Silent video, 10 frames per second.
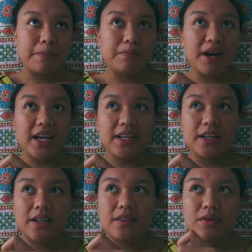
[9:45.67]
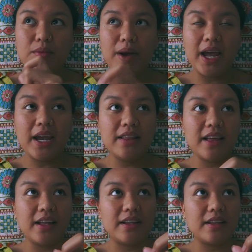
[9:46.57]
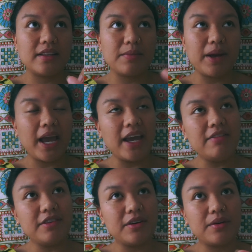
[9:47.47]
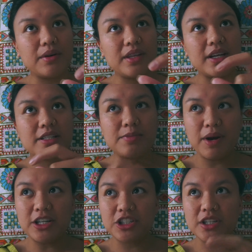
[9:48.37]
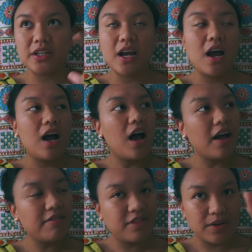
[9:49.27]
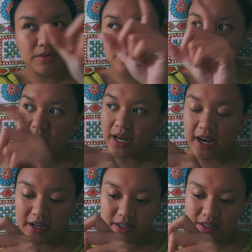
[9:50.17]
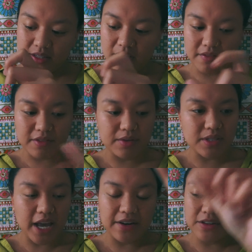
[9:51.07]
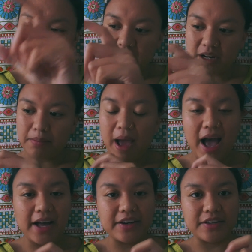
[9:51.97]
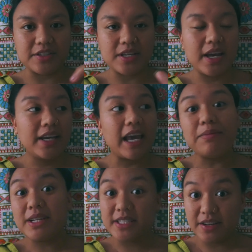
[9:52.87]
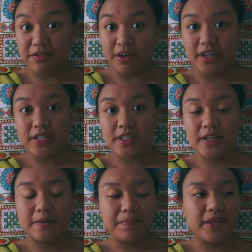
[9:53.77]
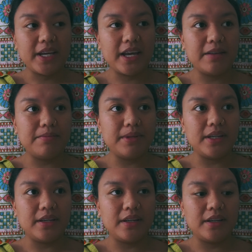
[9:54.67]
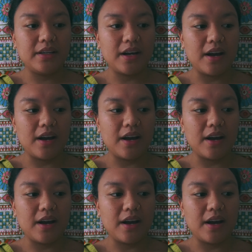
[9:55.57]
But the way that the behavior or the expression of those states, of those energetic patterns, can be different. It can be